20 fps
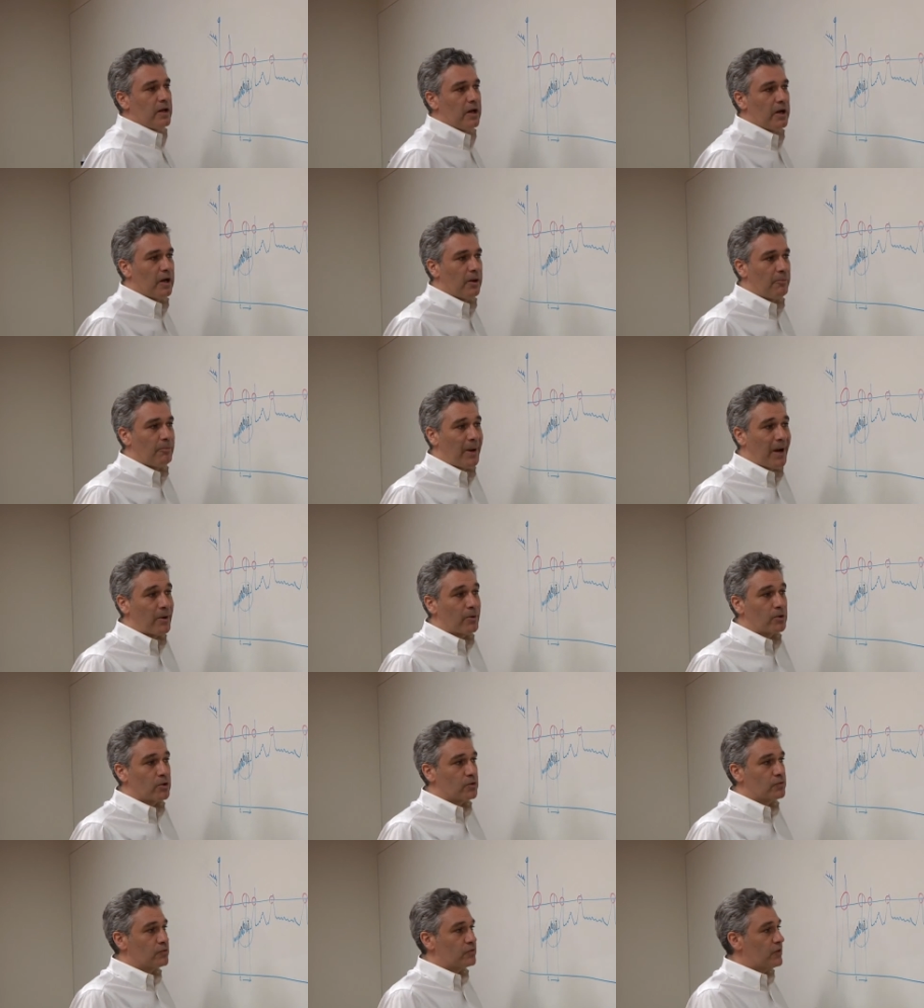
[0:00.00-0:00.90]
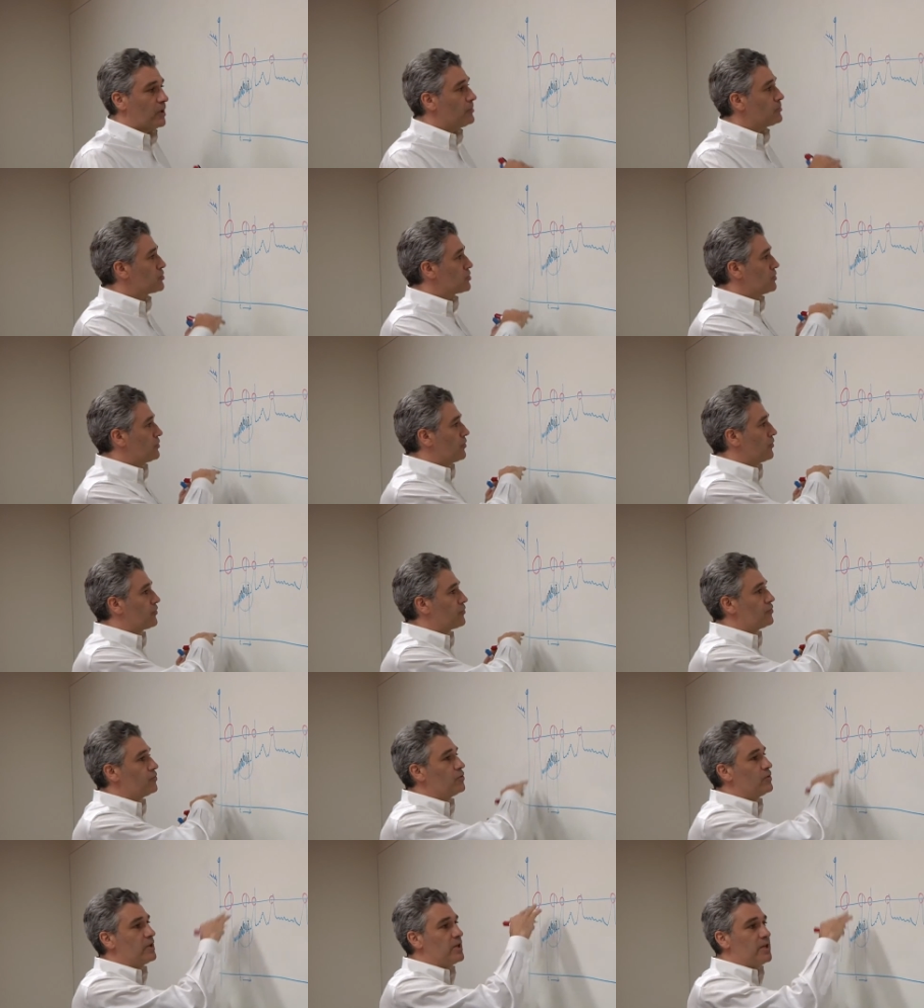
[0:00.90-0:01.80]
uh, power consumption
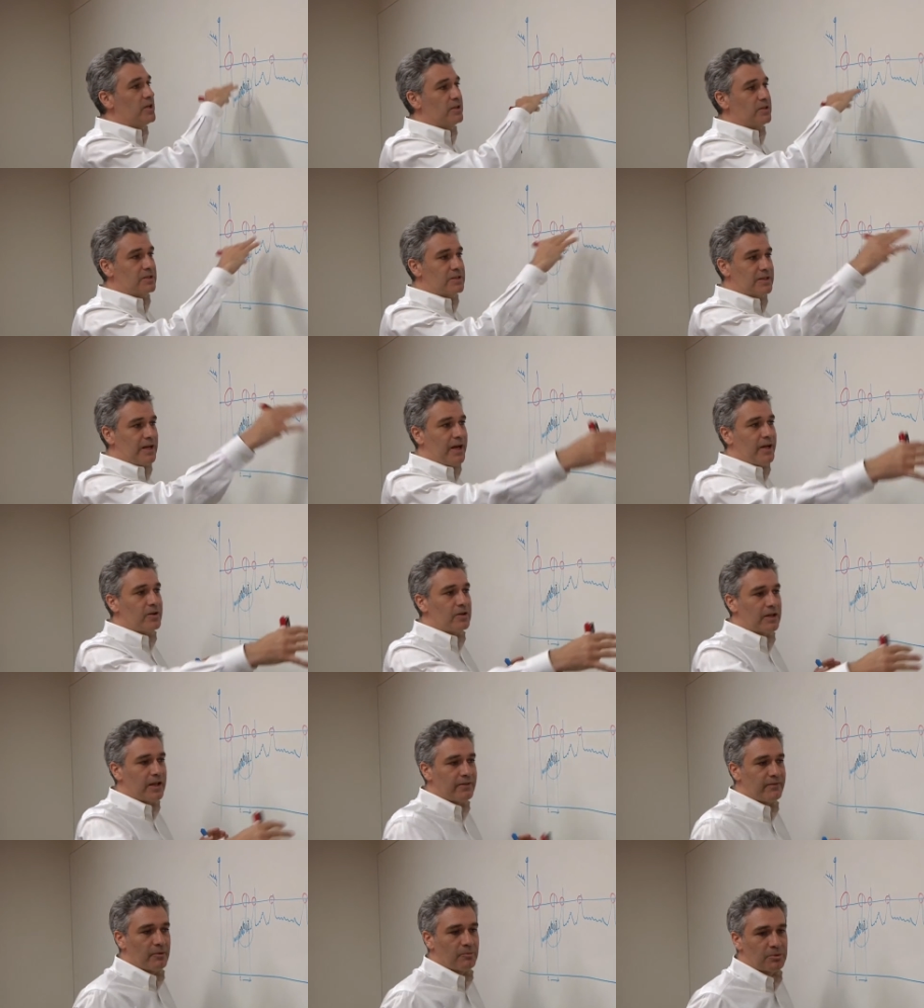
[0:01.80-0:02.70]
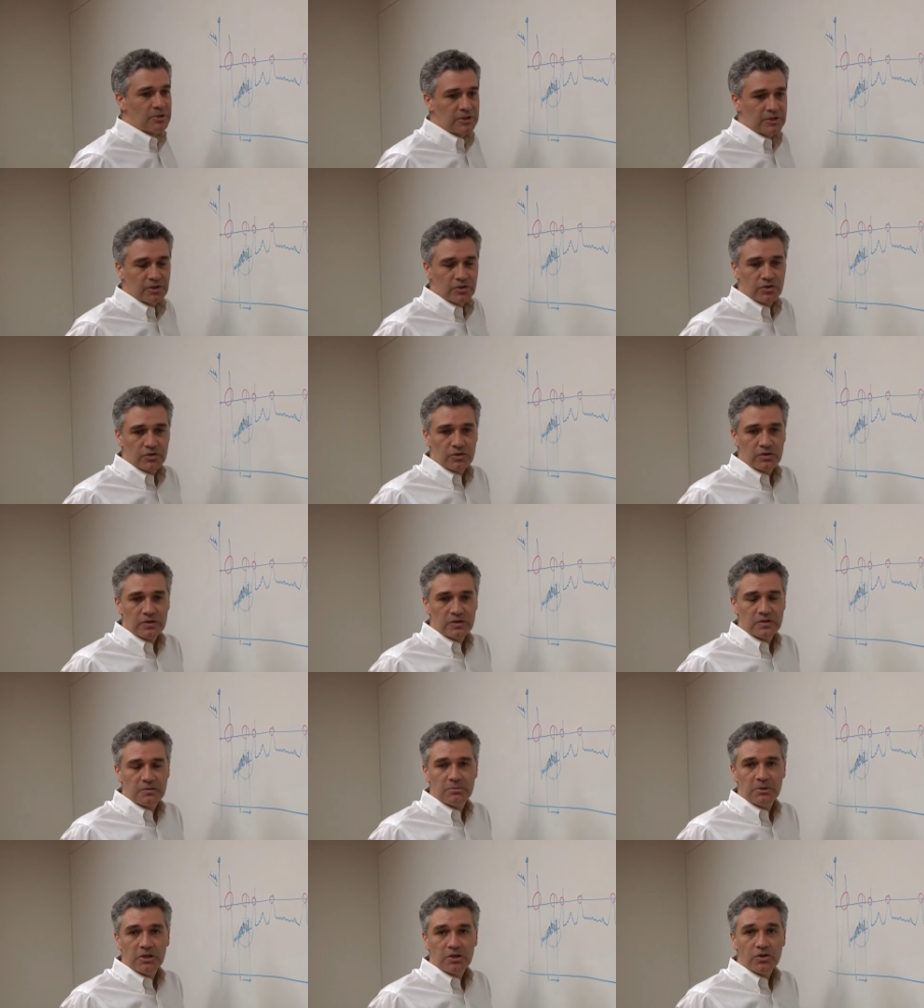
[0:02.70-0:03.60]
through the entire live application
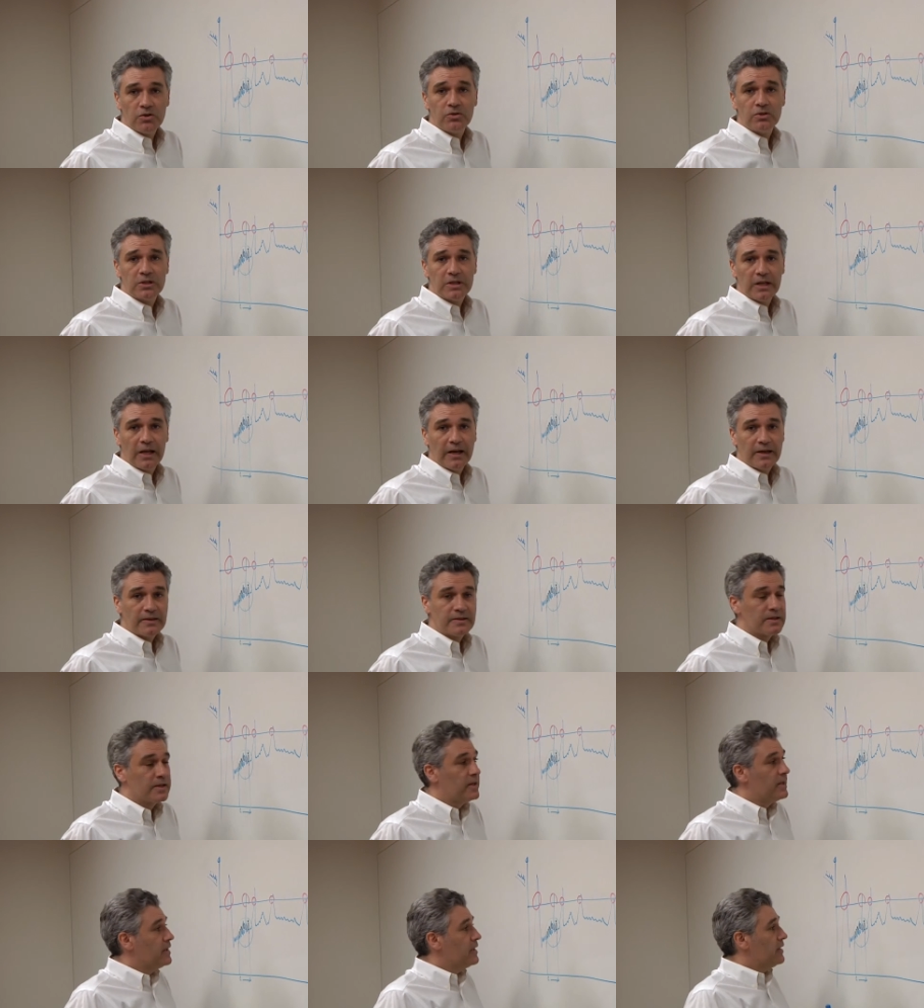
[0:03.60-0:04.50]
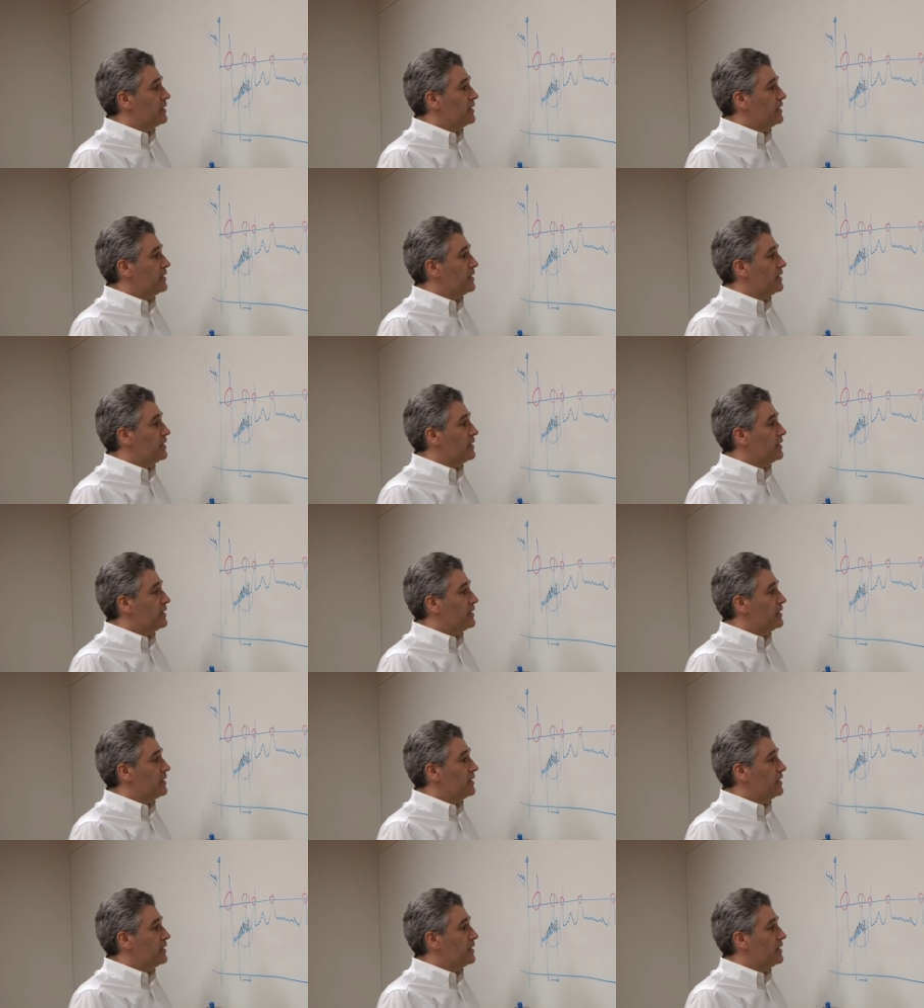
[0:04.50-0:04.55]
is being utilized,